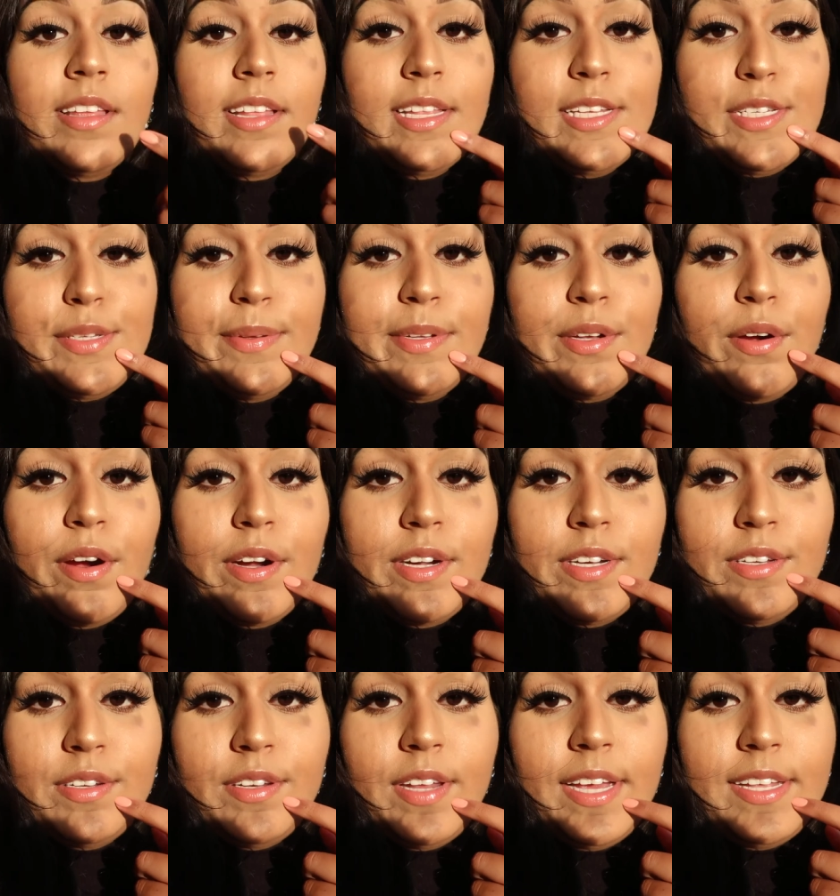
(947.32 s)
The Elizabeth
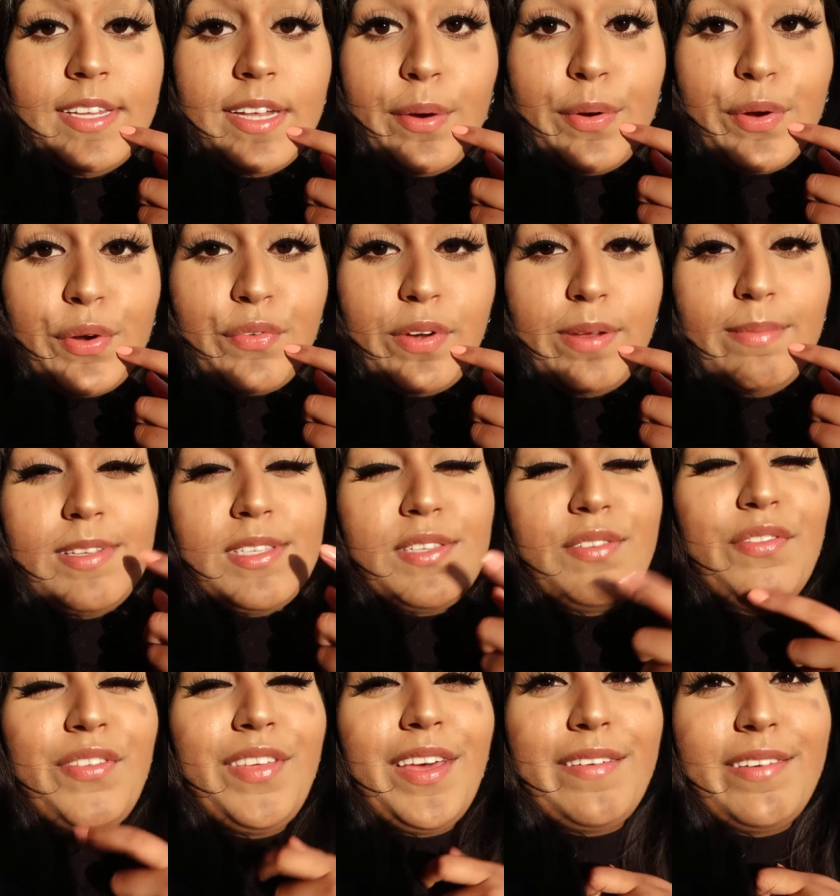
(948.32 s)
Arden 8-Hour Cream is
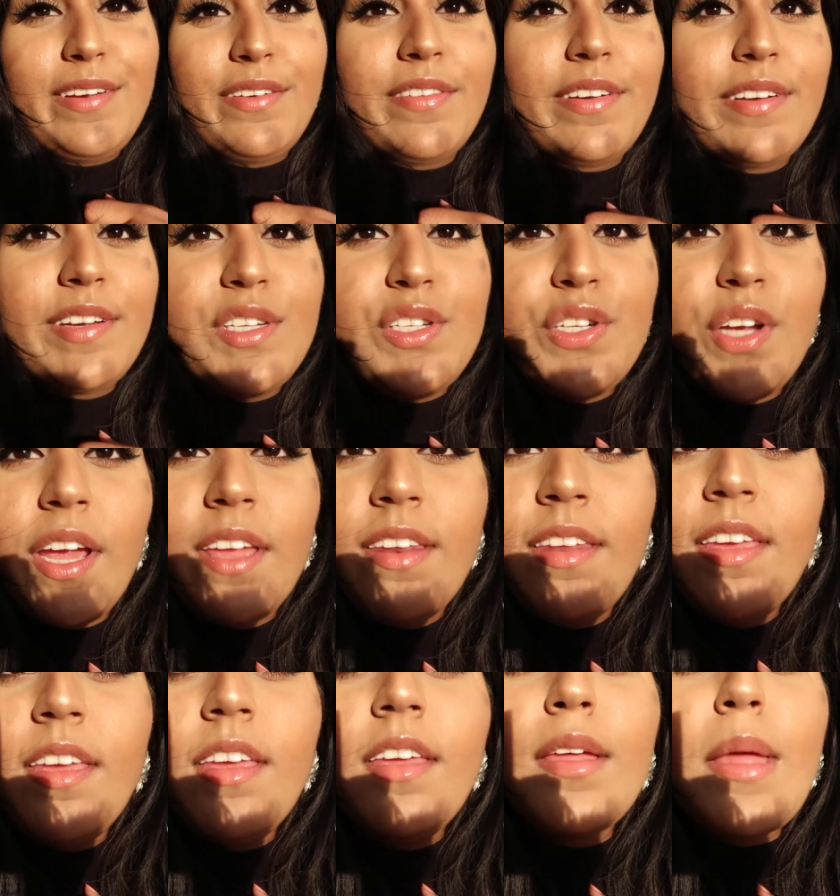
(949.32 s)
very, very
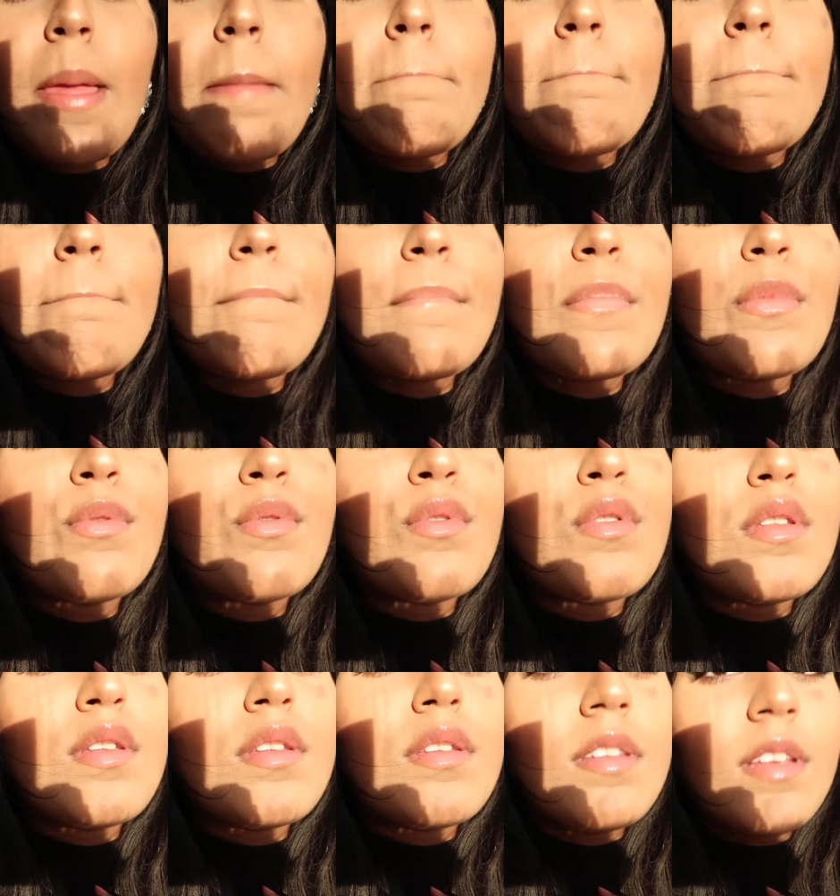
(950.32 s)
shiny.
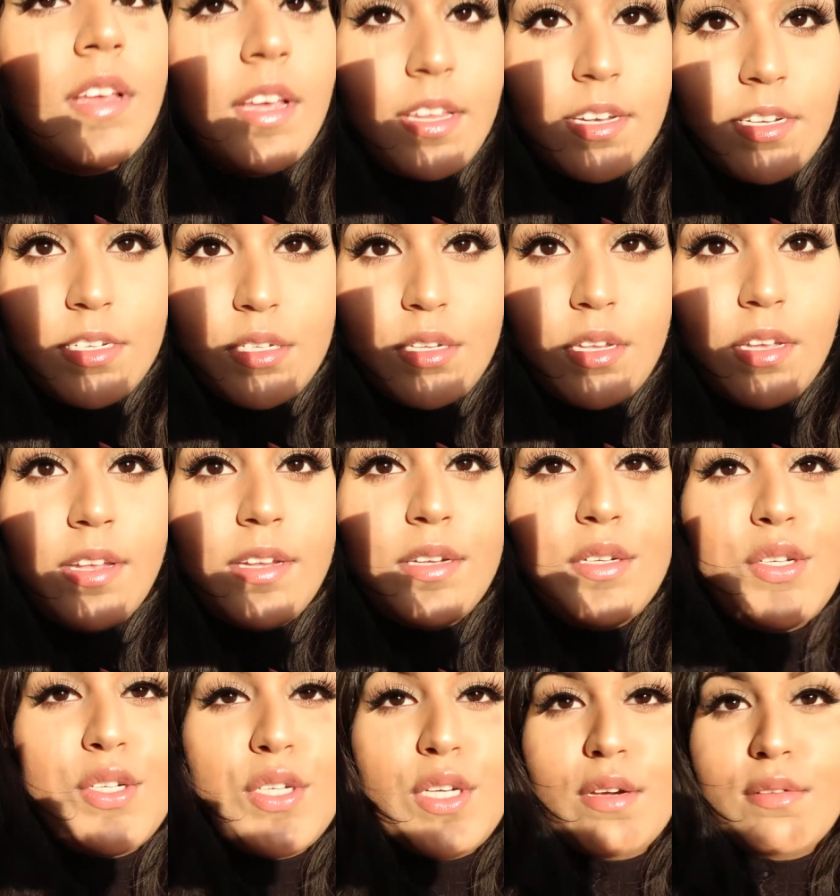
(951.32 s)
And it
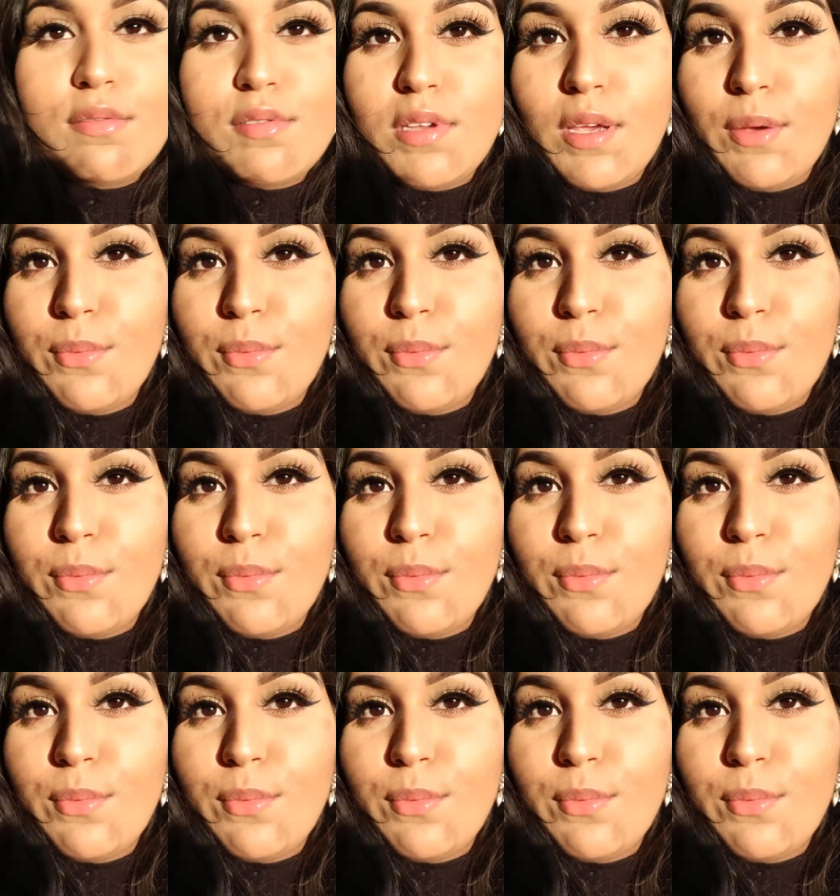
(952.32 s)
shows